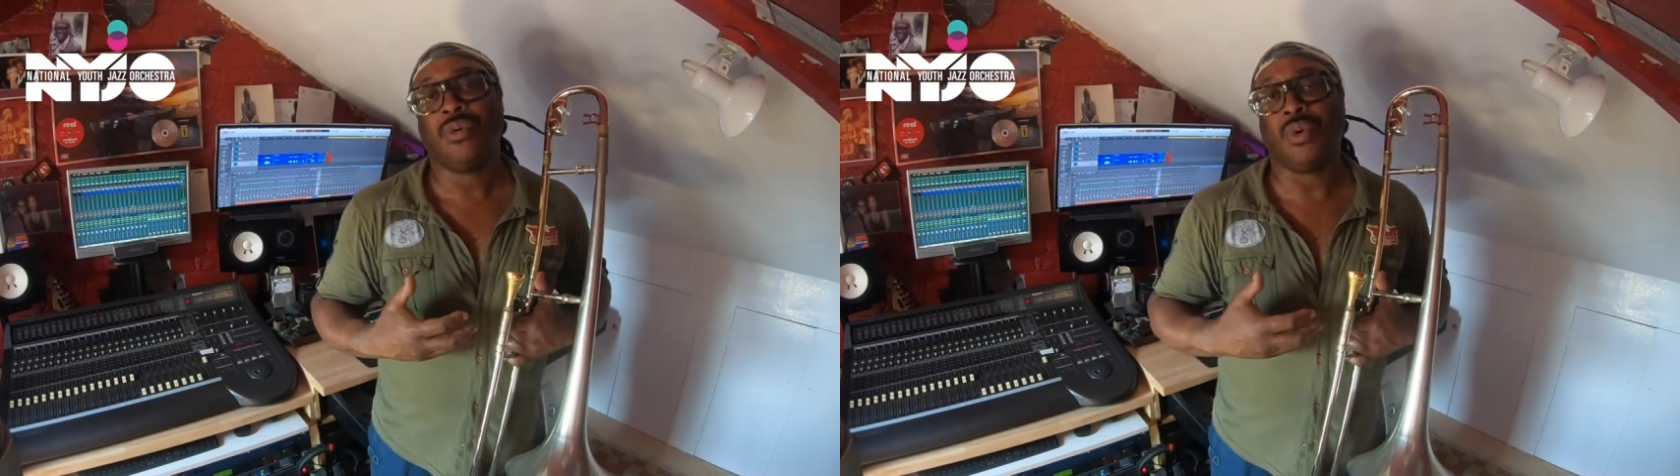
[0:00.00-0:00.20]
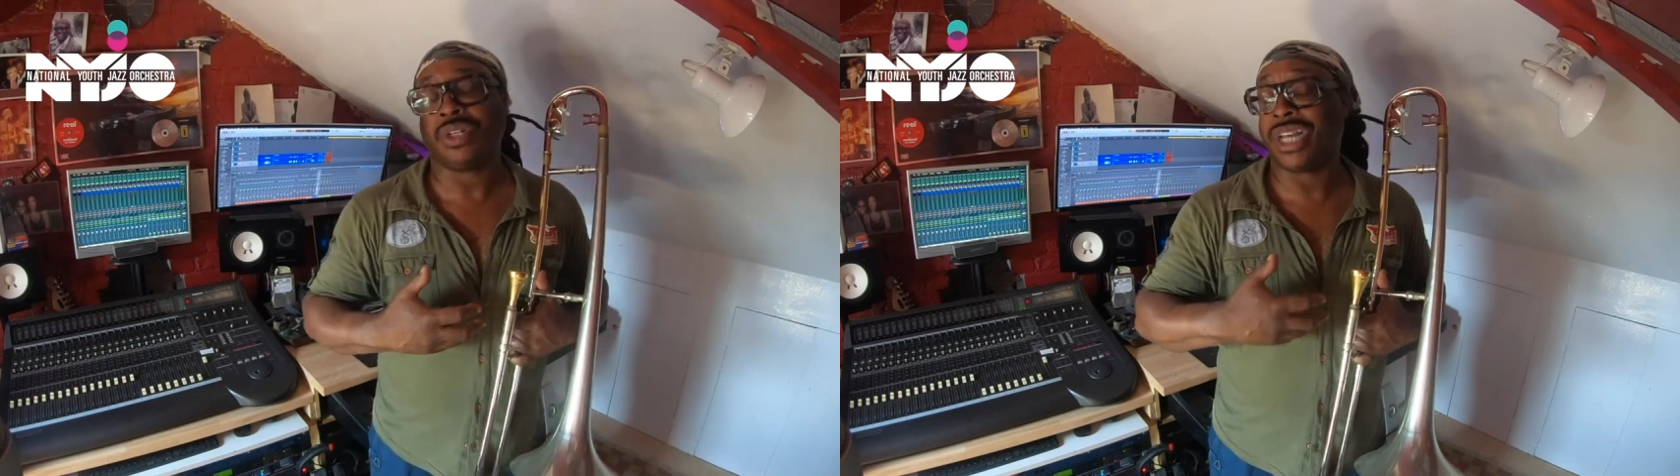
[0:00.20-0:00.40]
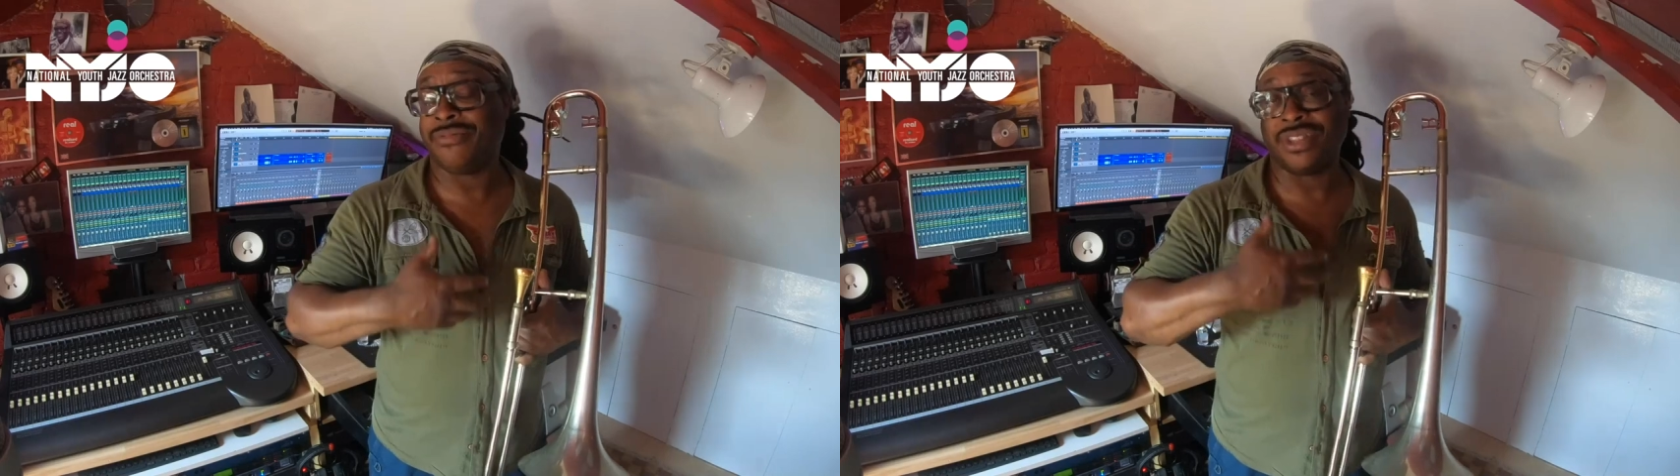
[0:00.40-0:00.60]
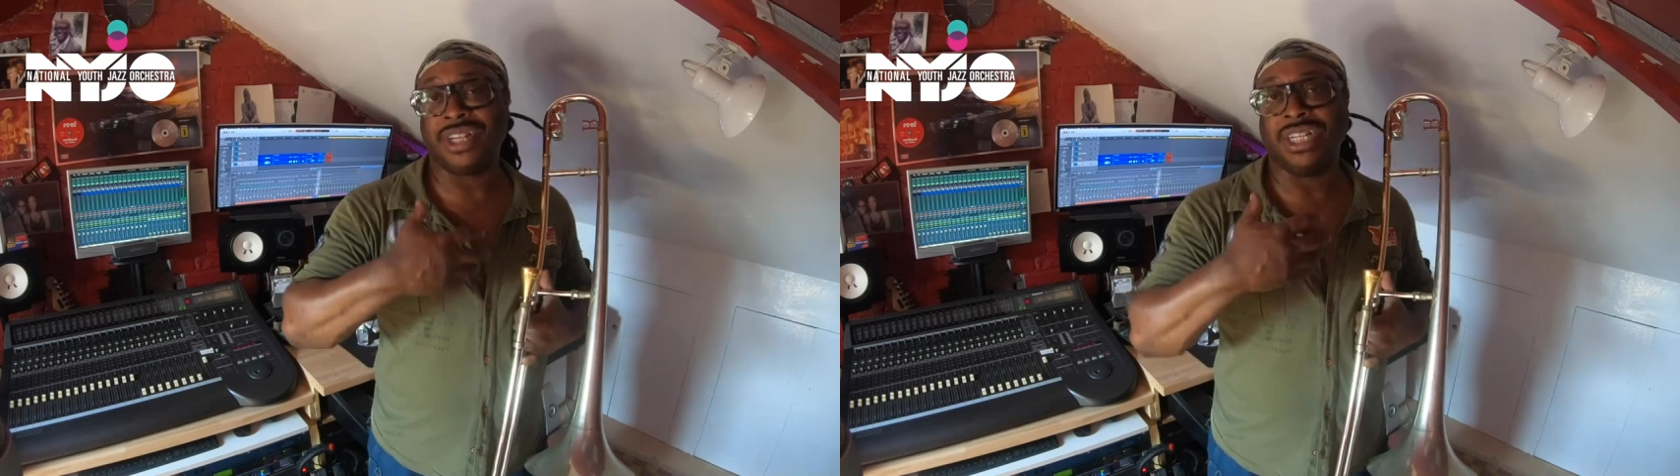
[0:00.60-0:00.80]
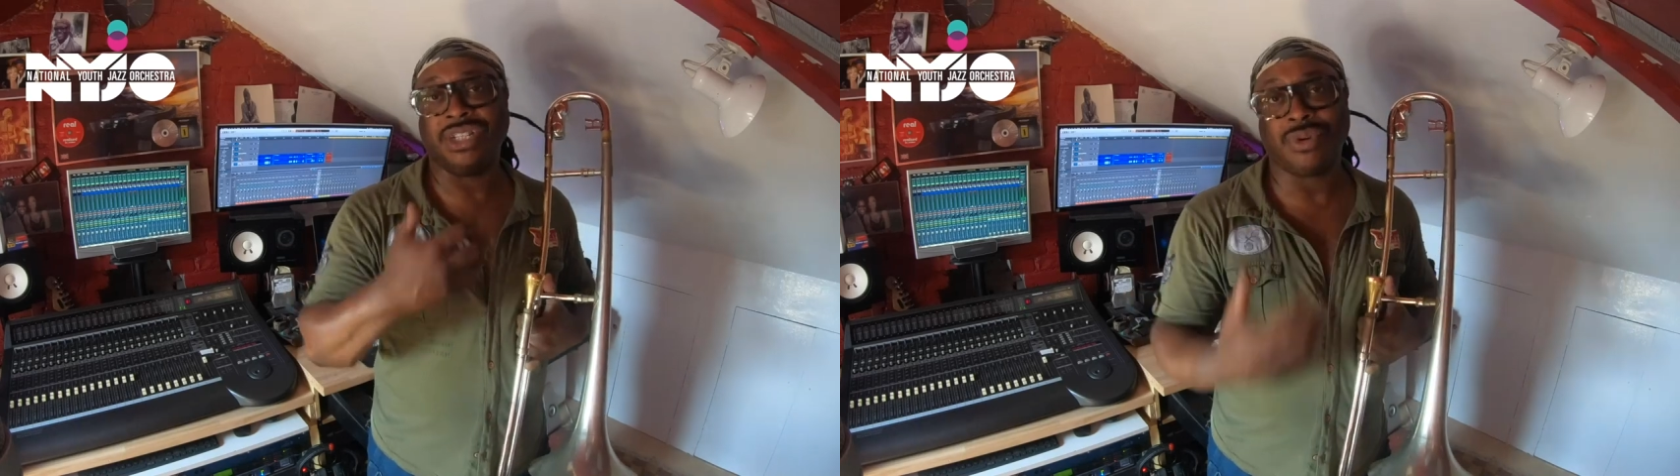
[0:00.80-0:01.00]
whatever
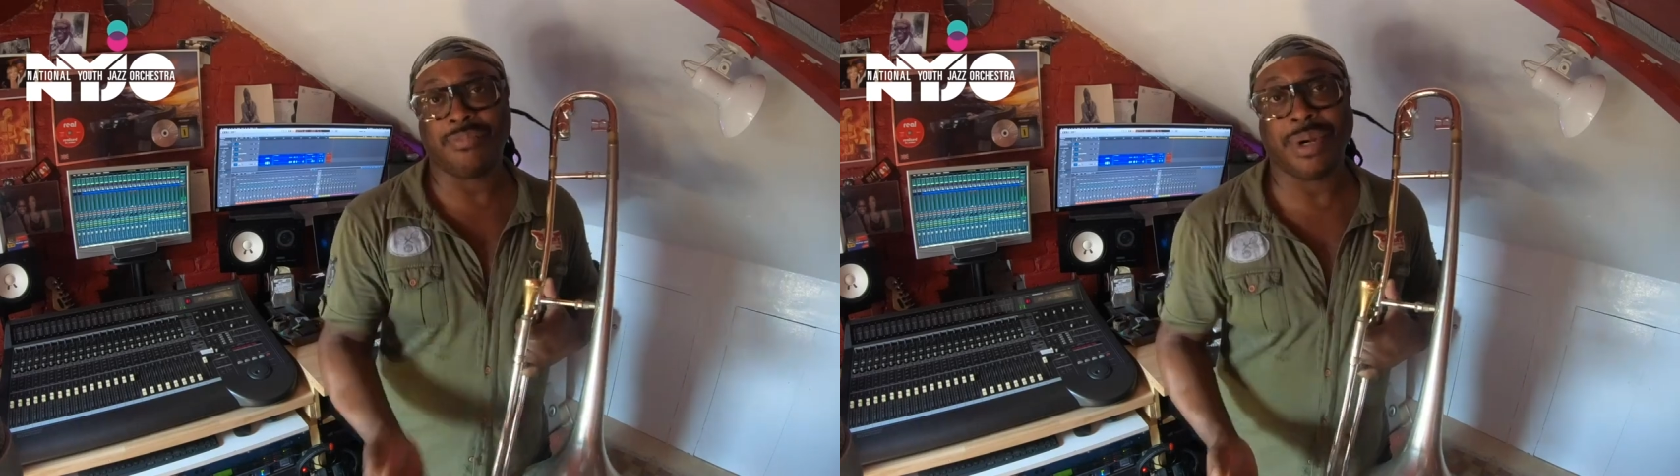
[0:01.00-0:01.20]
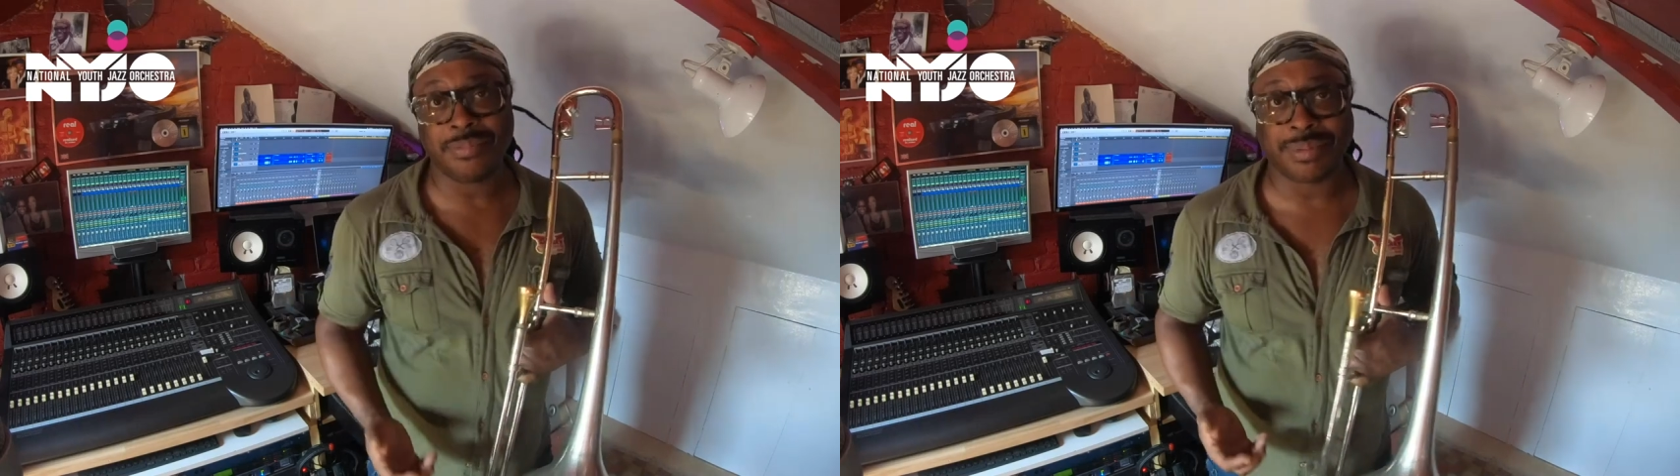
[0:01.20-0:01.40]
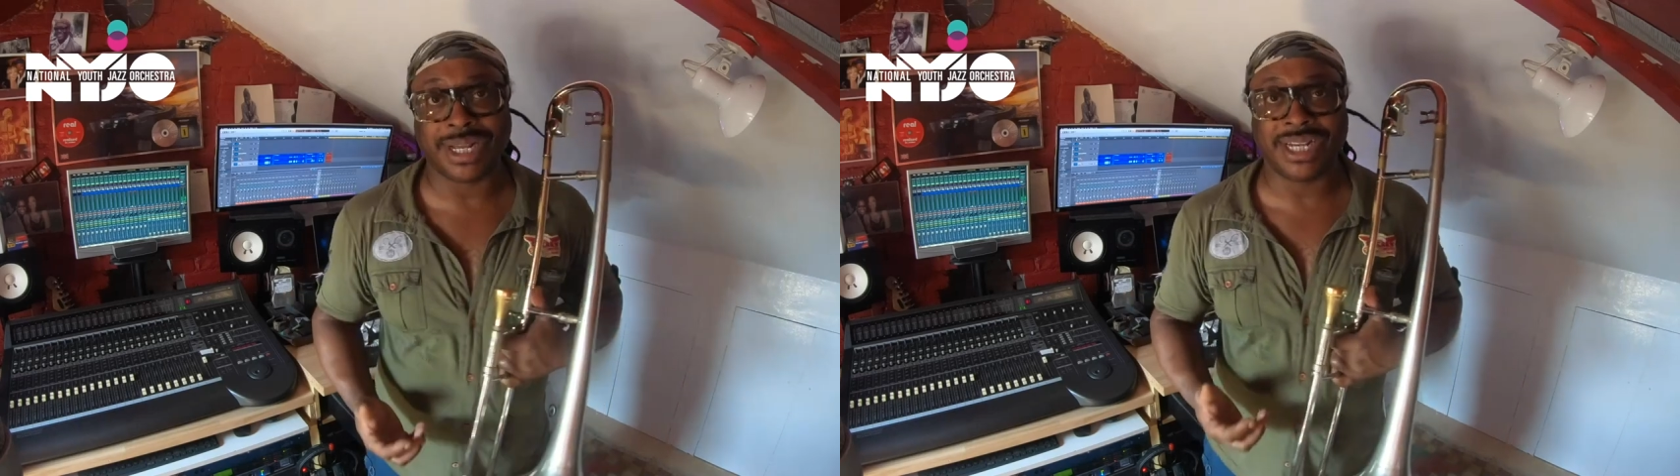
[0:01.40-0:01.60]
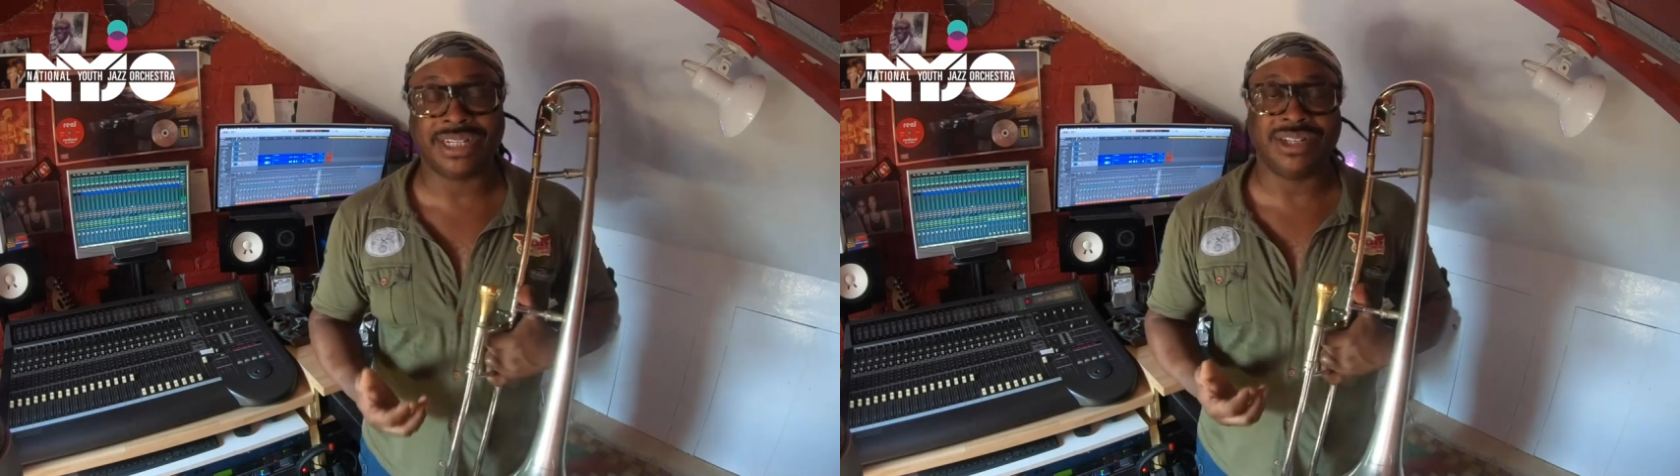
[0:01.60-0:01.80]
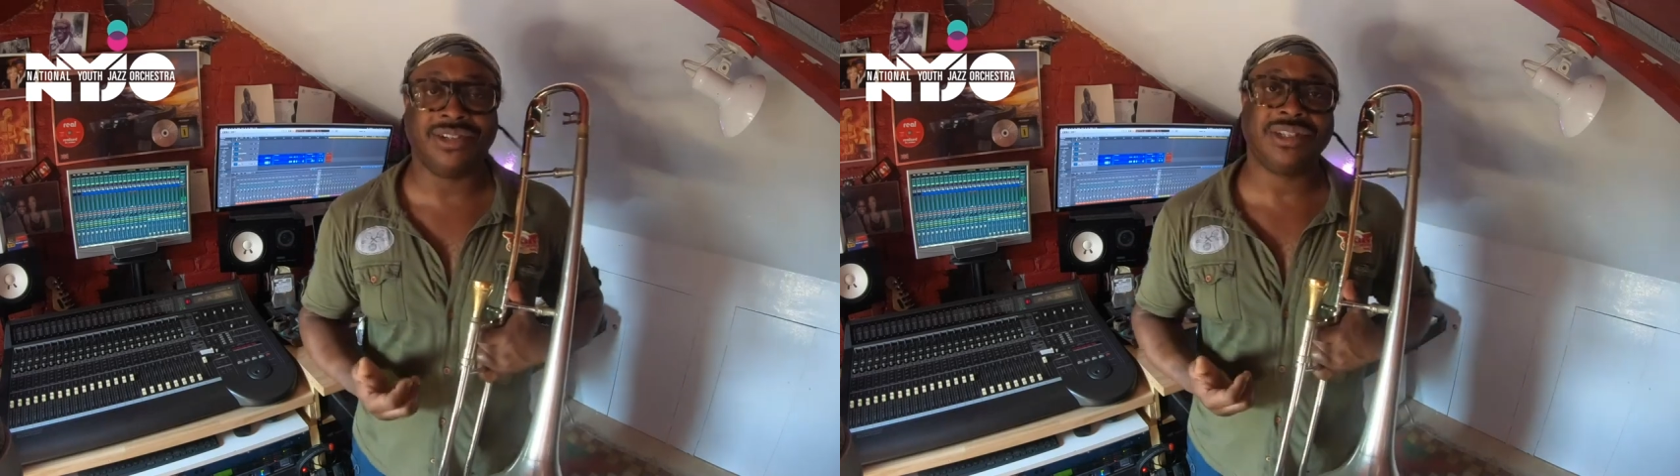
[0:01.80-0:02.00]
the lead trombone player
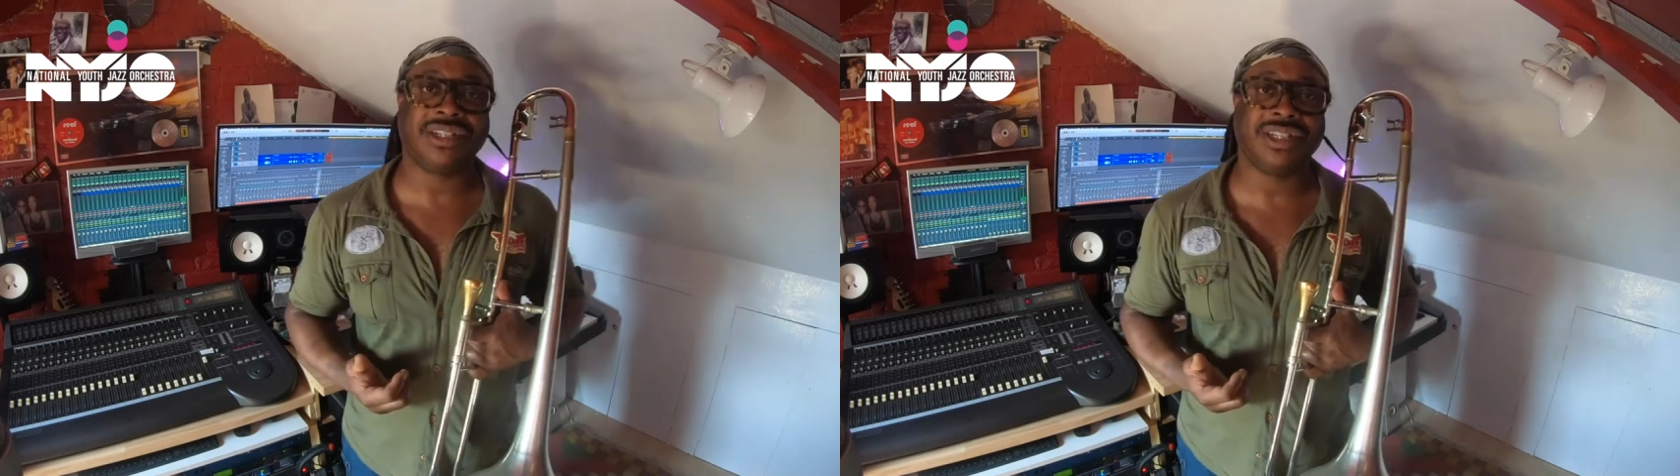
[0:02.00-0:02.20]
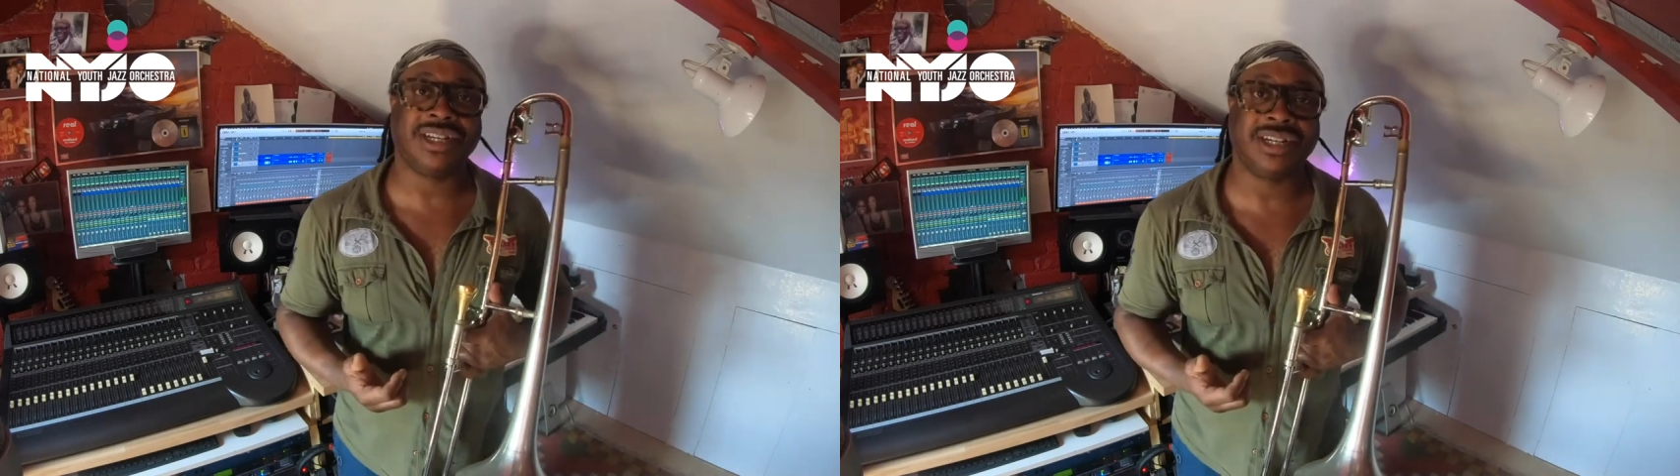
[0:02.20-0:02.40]
does,